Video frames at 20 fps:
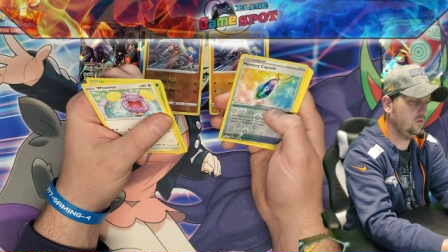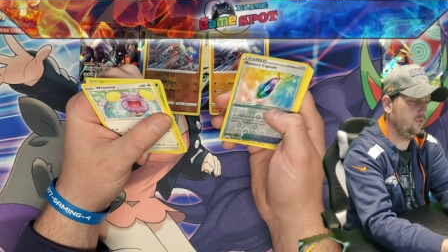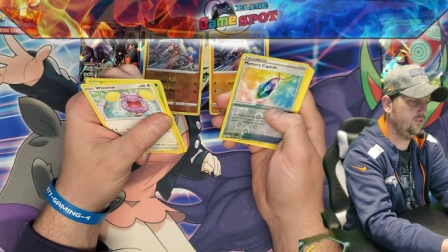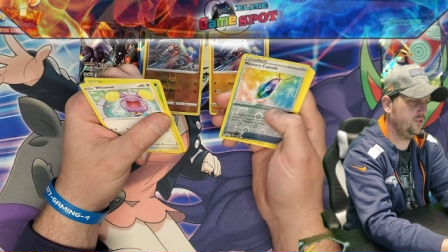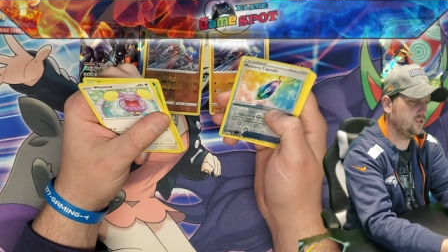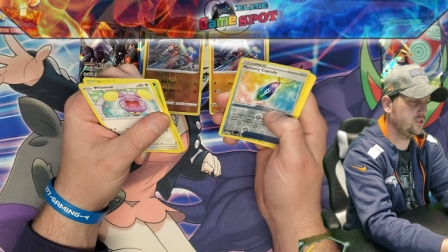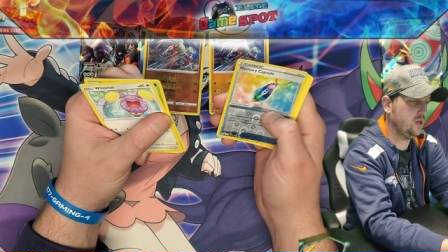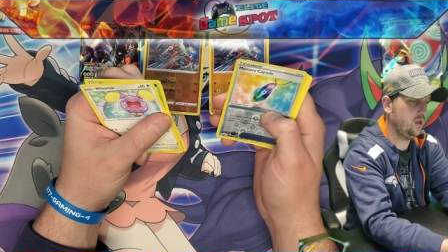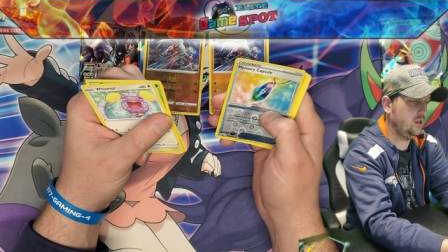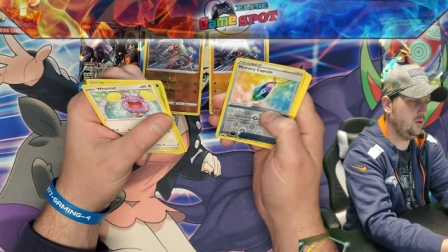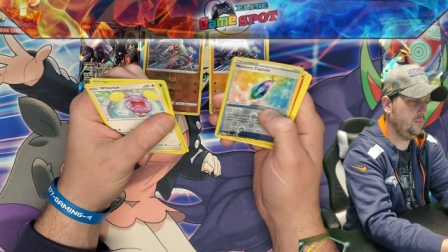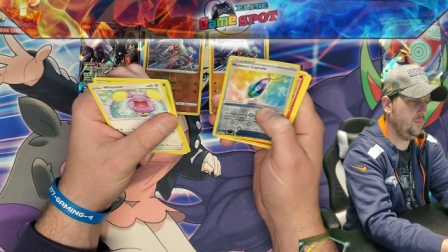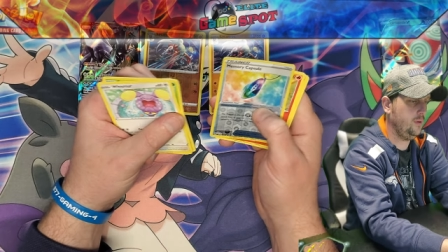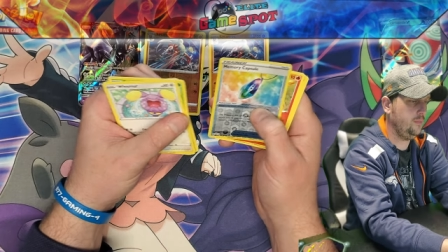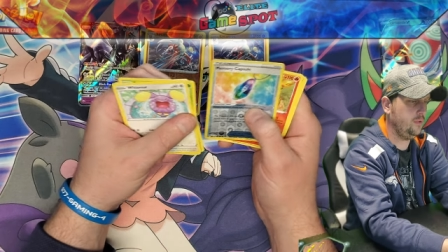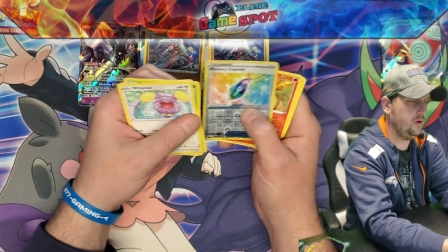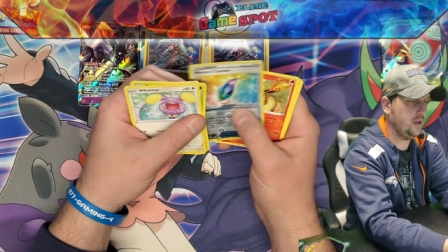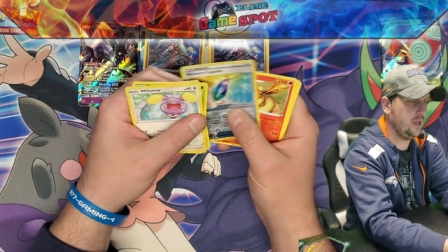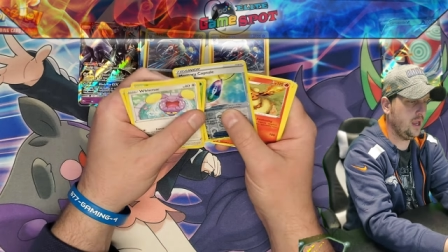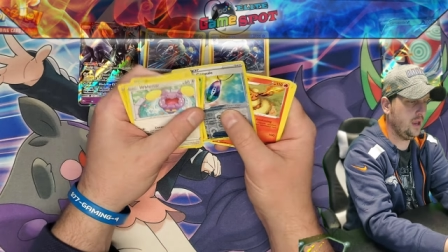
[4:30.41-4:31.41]
reverse hollow
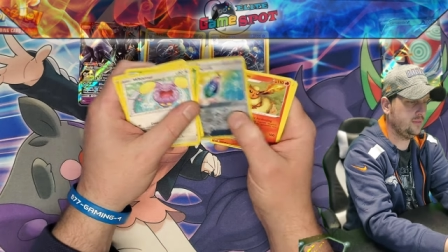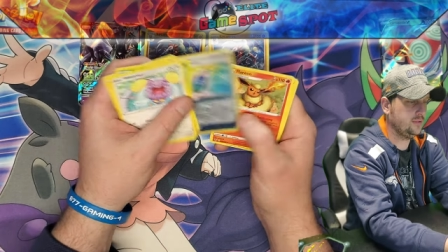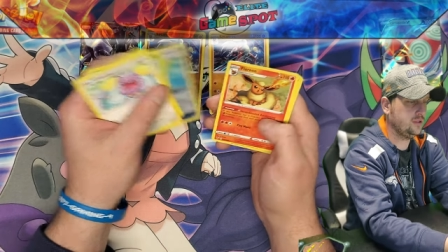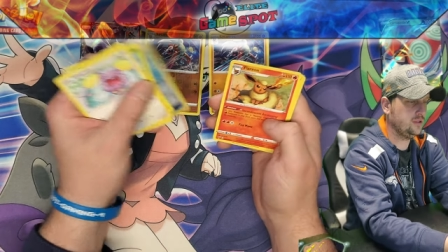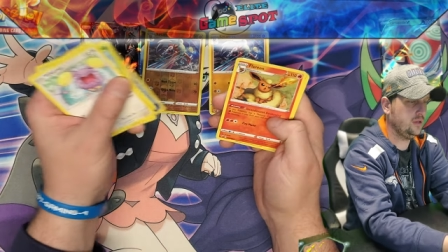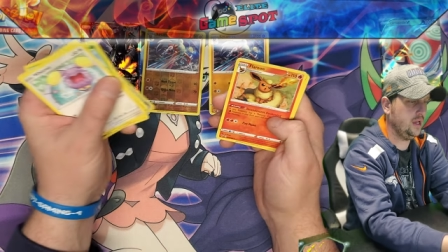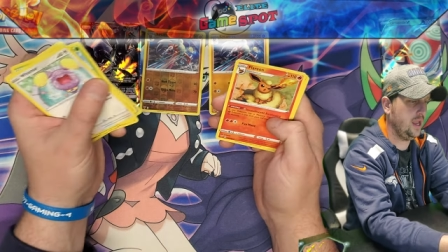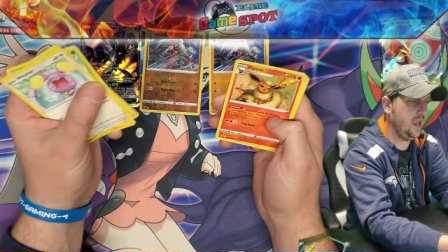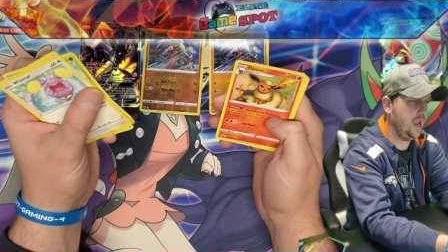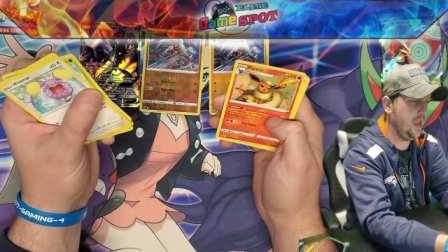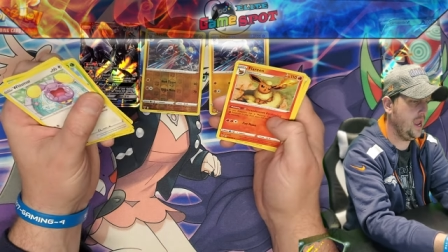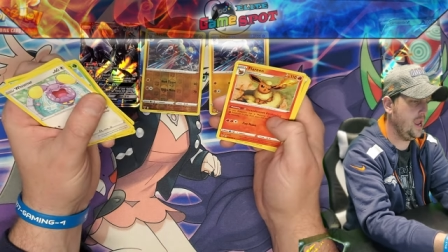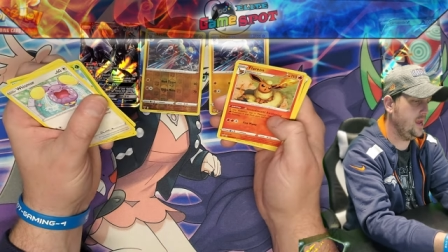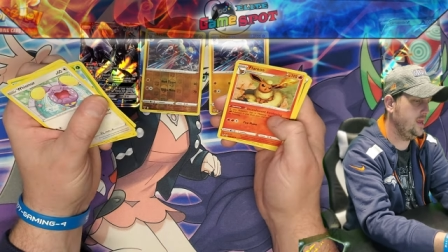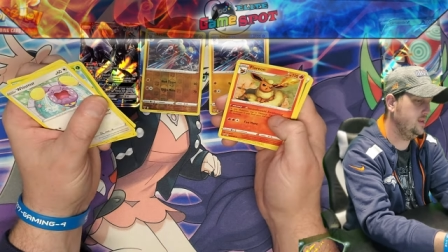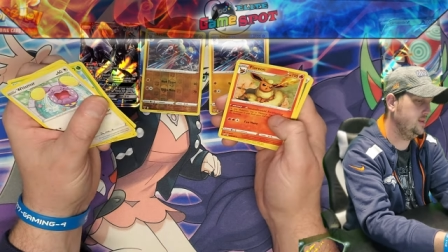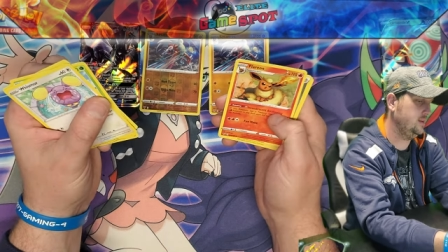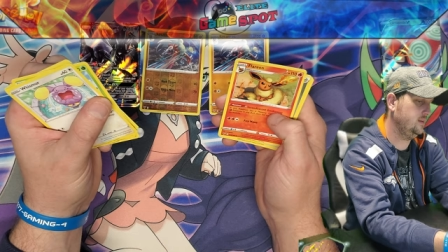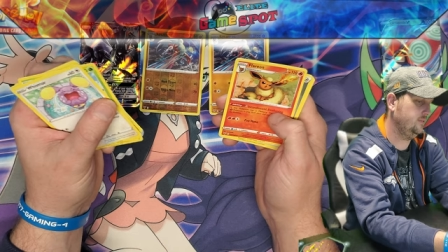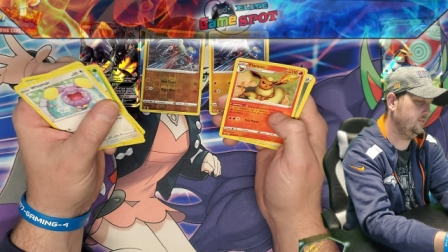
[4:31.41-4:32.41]
memory capsule,
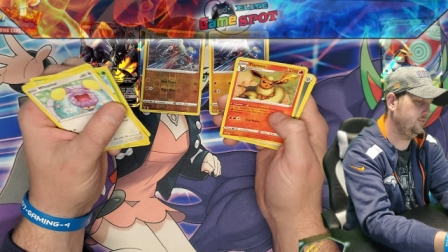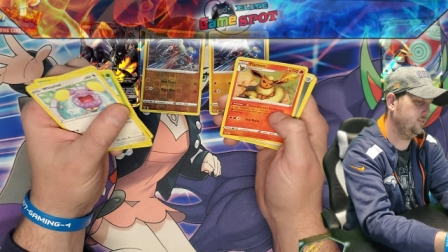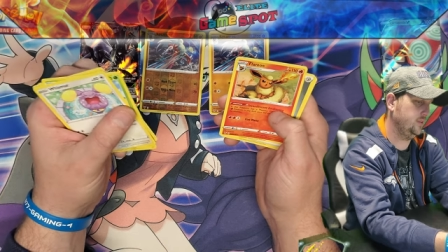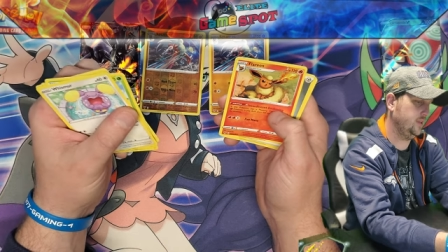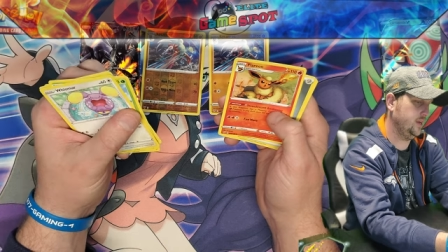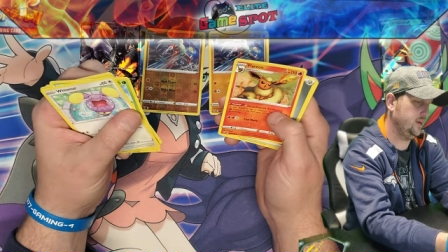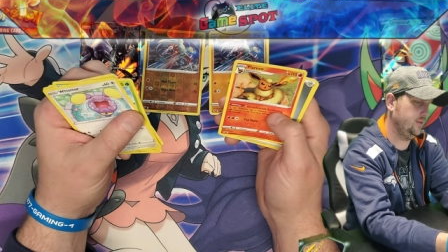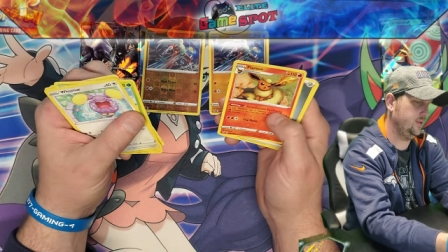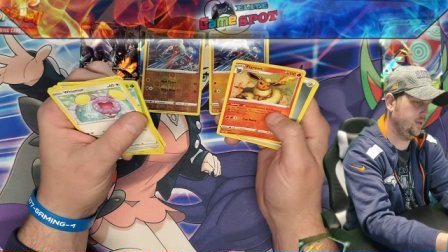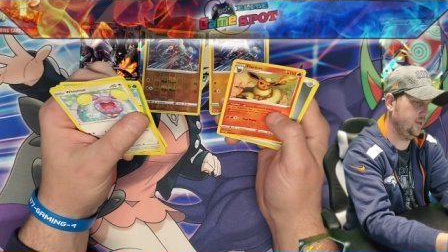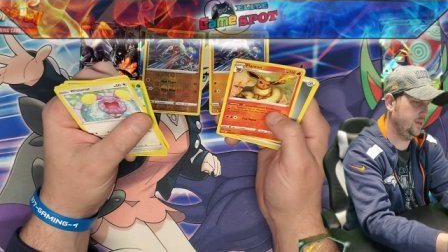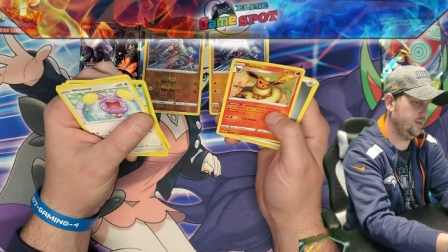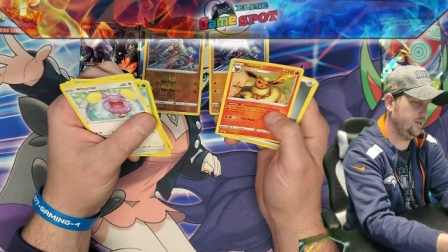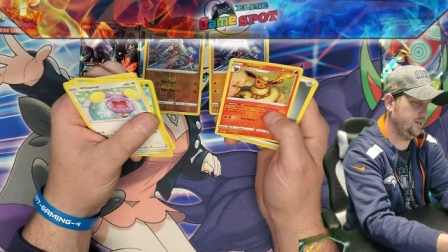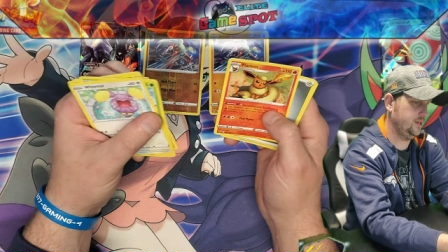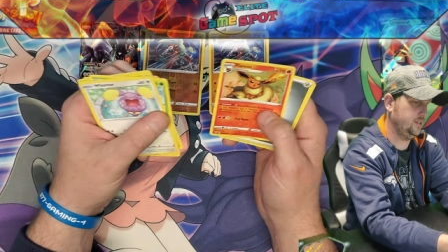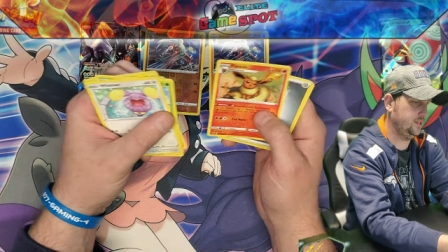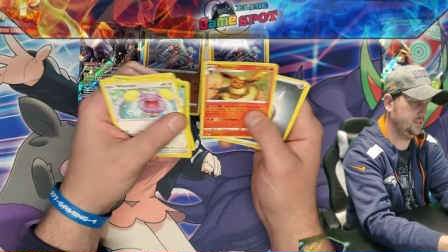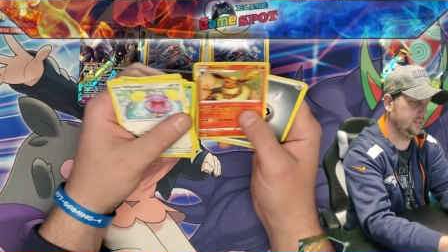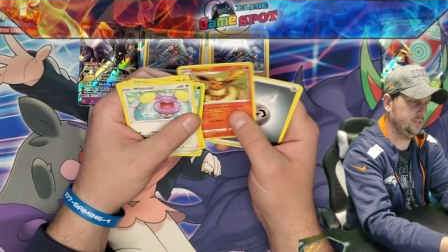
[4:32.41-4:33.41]
and a
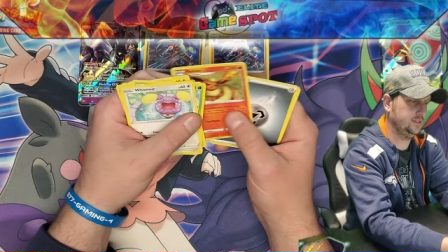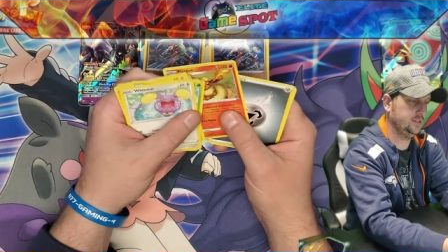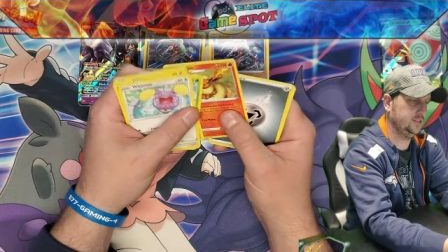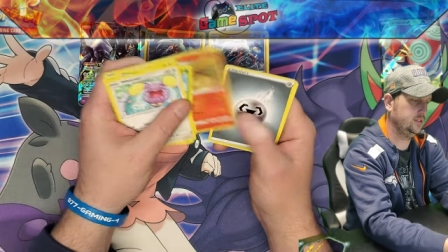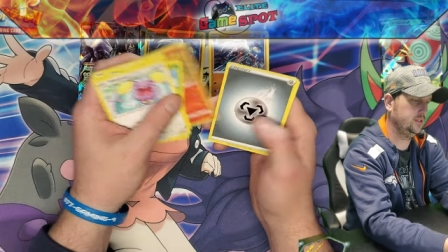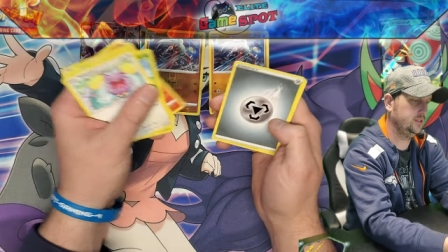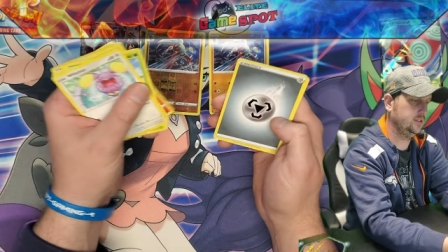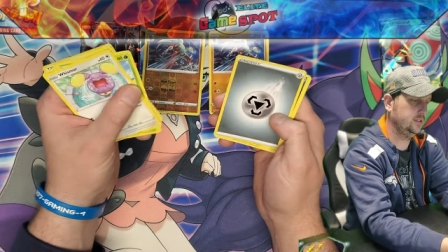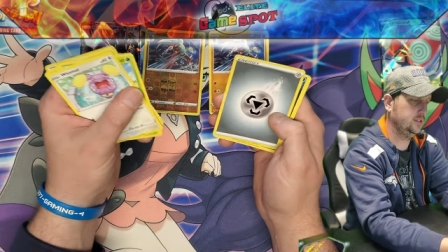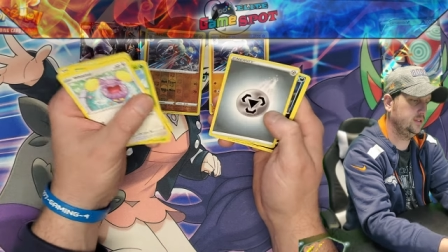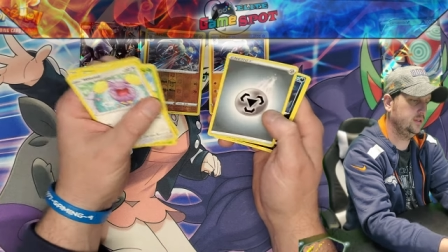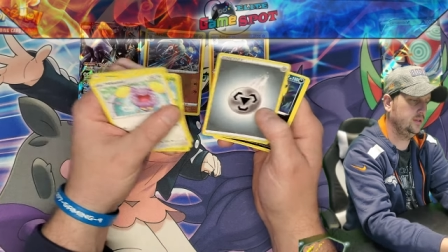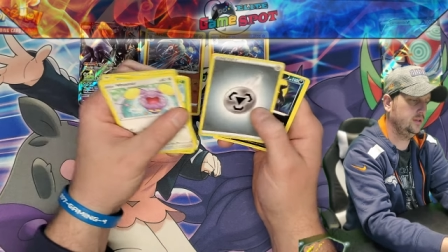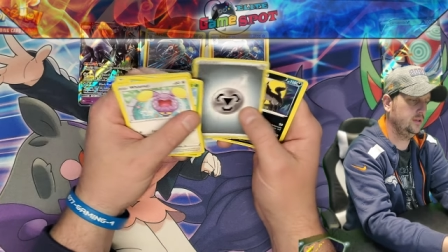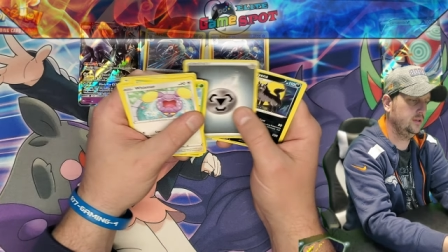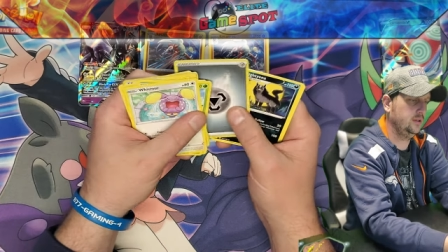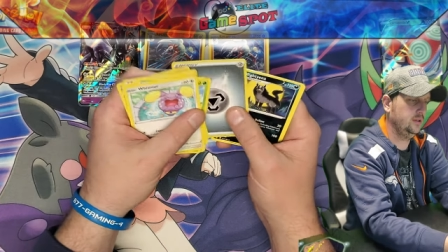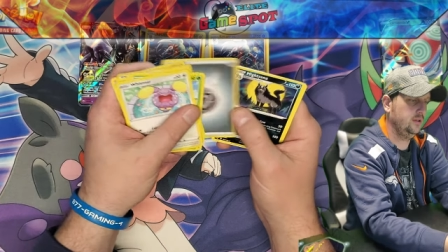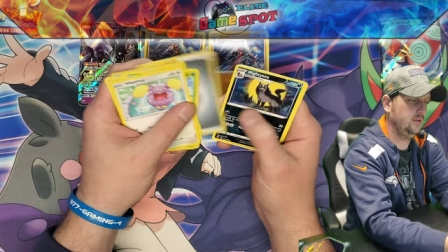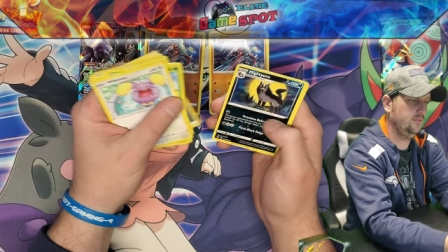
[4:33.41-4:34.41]
Flareon.
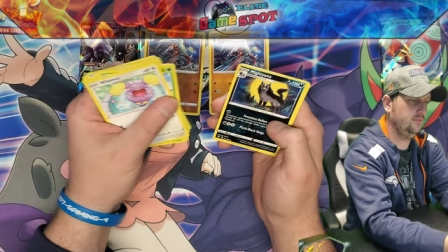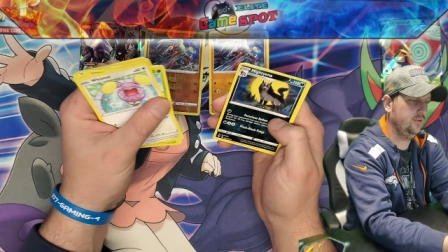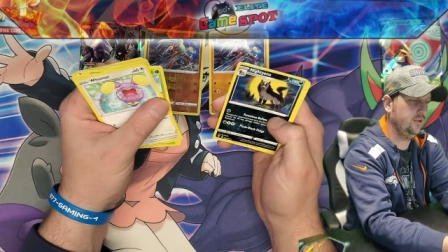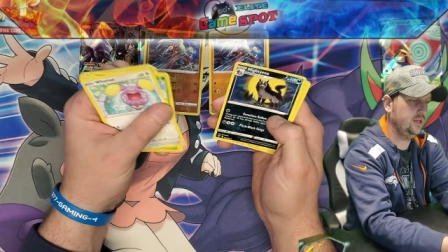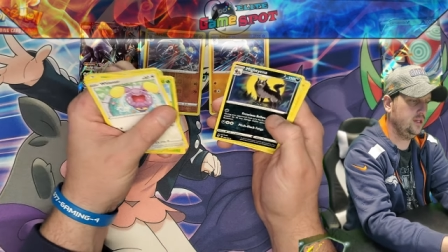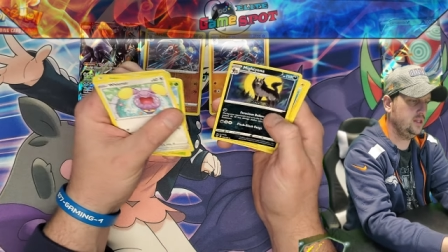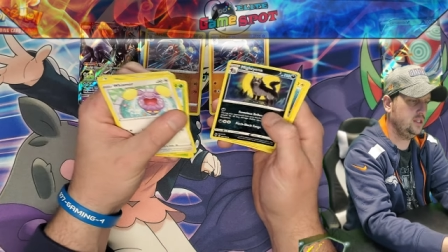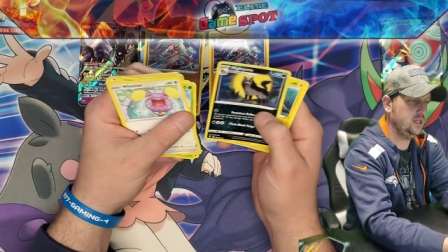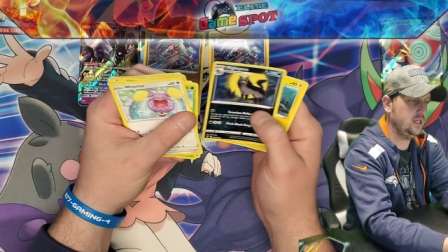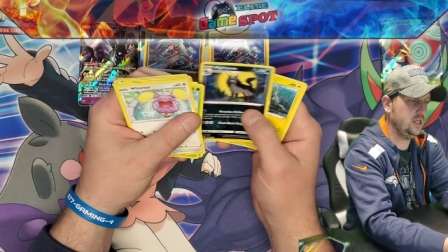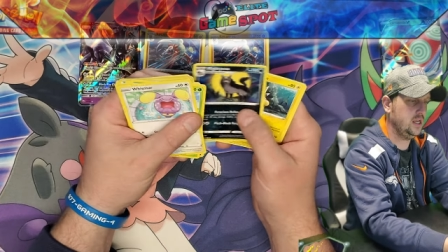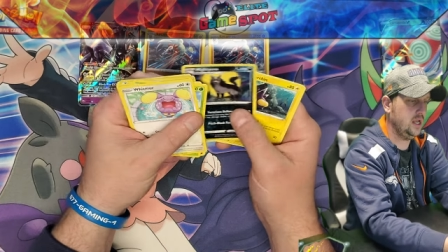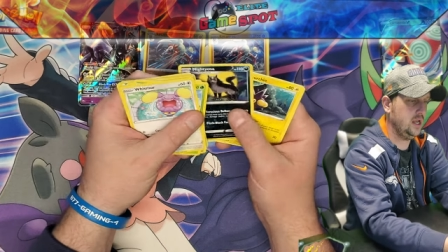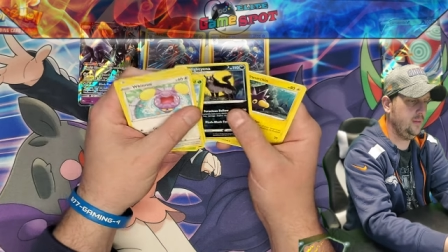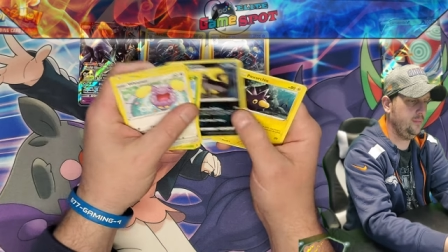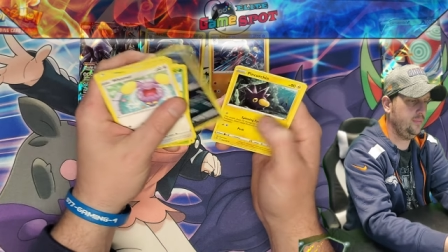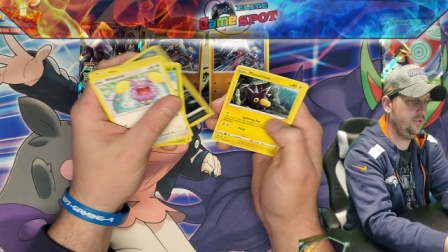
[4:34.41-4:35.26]
Finishing up,